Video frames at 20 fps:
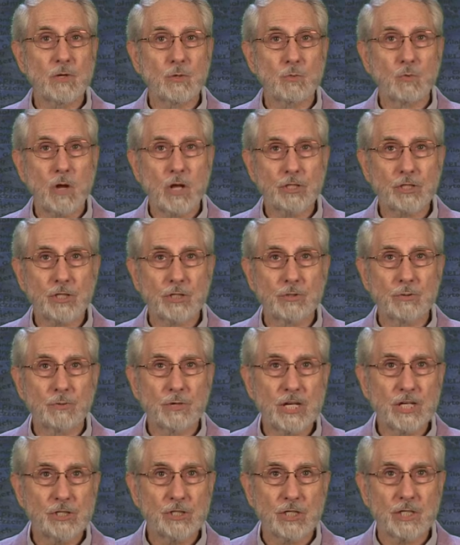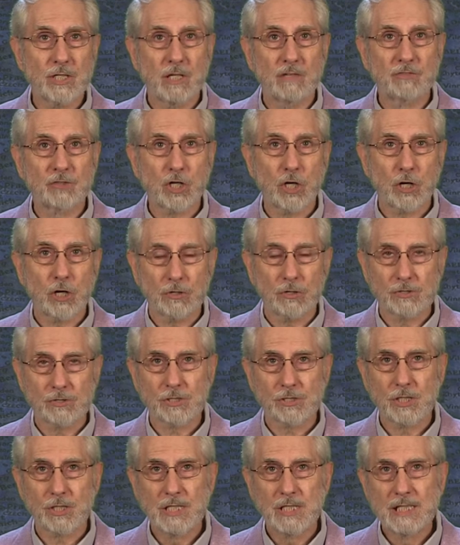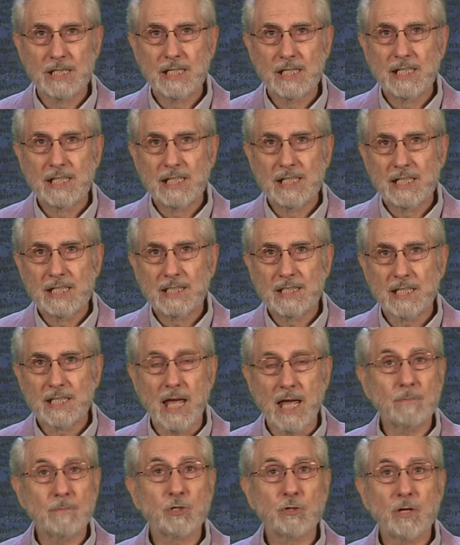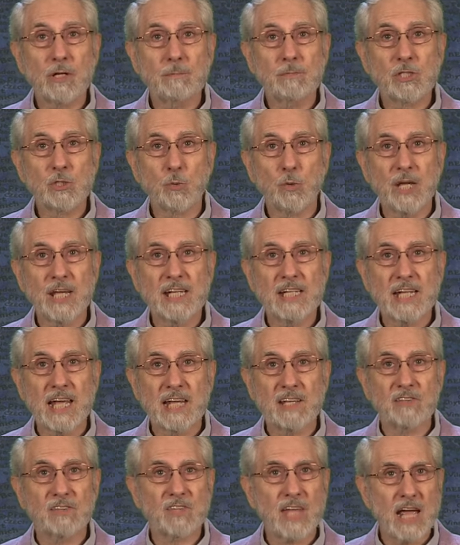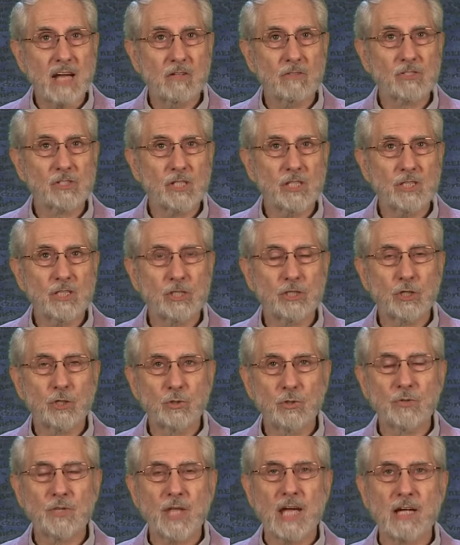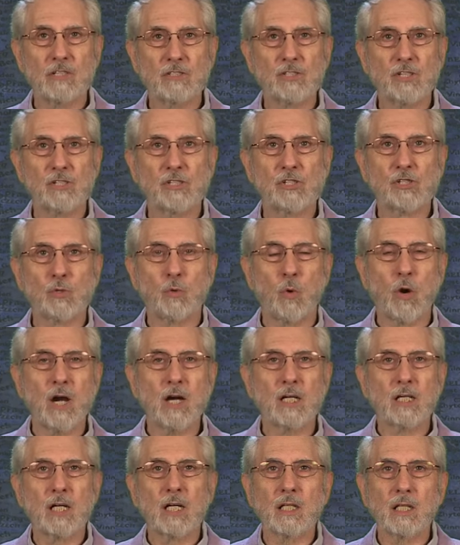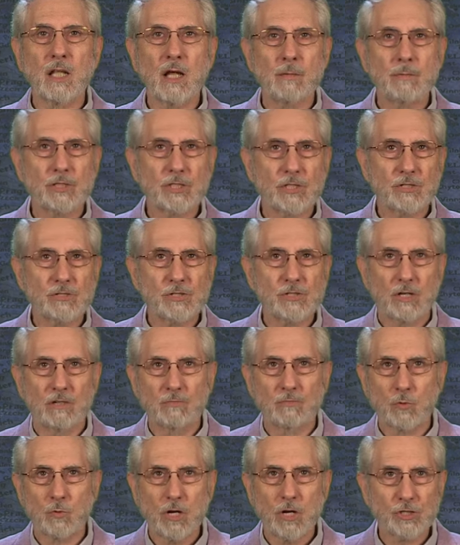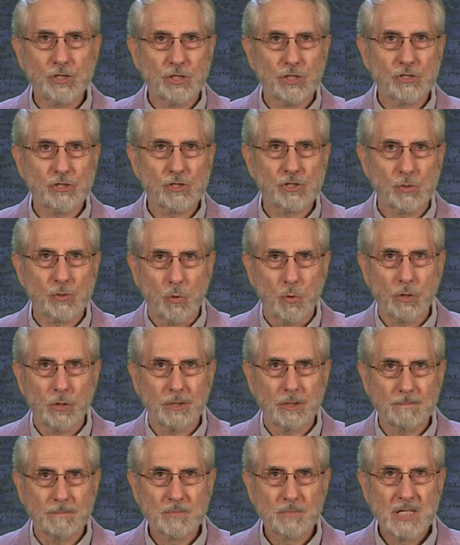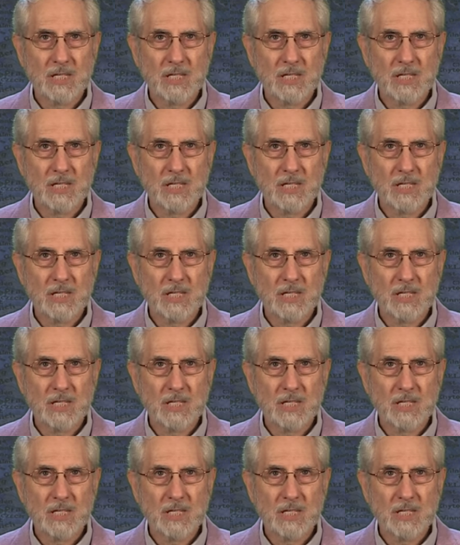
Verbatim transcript: the Russian region of Kursk, capturing between 1,000 to 2,000 square kilometers of Russian soil.